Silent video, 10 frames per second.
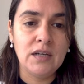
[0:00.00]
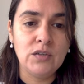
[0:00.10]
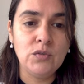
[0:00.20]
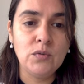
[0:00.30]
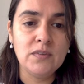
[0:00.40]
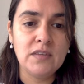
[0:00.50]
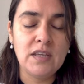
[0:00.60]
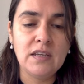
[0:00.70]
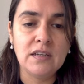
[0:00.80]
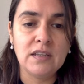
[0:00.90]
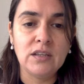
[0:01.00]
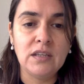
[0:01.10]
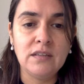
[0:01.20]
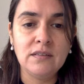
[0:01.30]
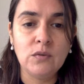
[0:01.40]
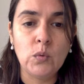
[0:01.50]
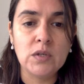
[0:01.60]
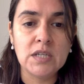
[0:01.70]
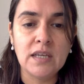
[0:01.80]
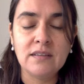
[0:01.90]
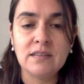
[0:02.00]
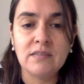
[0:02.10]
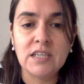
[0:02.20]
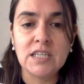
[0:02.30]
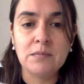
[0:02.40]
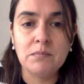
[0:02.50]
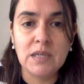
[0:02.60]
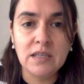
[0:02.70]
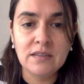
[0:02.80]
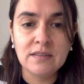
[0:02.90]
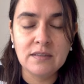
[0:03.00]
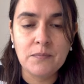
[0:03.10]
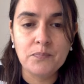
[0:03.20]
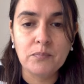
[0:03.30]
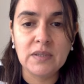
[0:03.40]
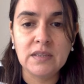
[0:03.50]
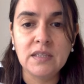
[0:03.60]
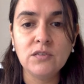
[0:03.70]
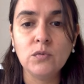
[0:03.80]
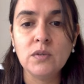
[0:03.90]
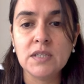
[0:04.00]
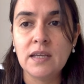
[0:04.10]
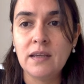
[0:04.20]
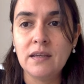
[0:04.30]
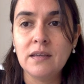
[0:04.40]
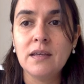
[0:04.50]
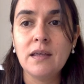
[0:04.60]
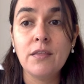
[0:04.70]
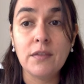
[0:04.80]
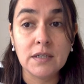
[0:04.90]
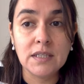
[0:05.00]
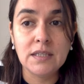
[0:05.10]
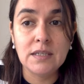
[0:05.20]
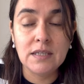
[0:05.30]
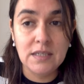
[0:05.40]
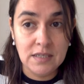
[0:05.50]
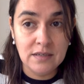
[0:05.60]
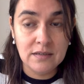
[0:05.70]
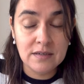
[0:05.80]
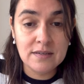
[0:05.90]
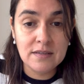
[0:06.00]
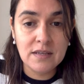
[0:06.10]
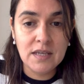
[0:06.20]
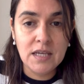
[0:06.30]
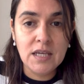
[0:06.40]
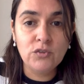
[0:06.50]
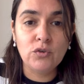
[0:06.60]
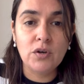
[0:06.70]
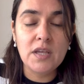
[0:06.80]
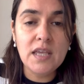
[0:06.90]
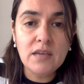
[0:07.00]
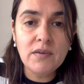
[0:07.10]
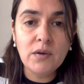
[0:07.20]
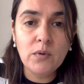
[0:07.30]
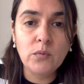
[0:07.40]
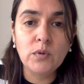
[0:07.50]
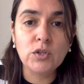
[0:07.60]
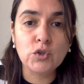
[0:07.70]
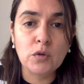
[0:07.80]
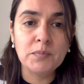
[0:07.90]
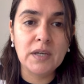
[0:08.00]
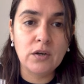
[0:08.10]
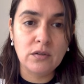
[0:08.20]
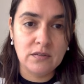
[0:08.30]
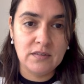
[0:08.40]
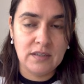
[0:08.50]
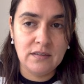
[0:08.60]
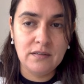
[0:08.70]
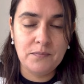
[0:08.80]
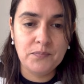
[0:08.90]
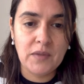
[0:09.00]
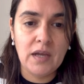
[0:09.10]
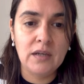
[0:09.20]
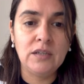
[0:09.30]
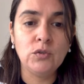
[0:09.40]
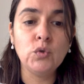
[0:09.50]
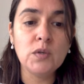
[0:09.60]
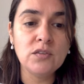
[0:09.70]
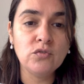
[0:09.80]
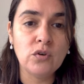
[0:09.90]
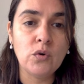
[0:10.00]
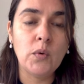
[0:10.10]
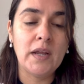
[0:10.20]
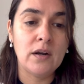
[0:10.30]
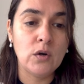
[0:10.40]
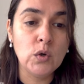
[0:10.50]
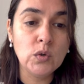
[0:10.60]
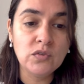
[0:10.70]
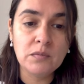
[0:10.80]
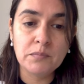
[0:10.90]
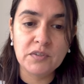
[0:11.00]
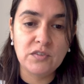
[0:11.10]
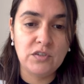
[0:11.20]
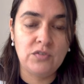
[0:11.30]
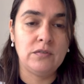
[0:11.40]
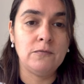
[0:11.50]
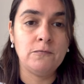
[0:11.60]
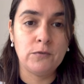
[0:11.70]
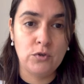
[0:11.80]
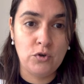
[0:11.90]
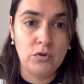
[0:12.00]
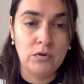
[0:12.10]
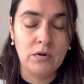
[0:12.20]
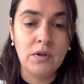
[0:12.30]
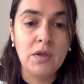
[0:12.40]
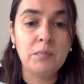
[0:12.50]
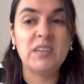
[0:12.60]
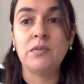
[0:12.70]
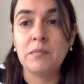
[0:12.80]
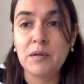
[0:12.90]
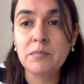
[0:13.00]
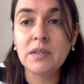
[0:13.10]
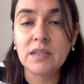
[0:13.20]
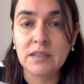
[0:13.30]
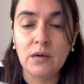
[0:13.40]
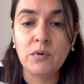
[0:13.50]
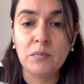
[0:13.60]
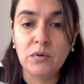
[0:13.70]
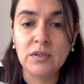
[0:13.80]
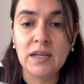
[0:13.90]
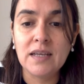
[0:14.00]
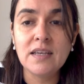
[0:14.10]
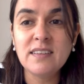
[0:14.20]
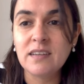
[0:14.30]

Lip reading: You will see here that this will take 17 minutes, but this will take 30 years. So even when we drop the constants, And in doing so, we are losing precision for sure. But remember that our model is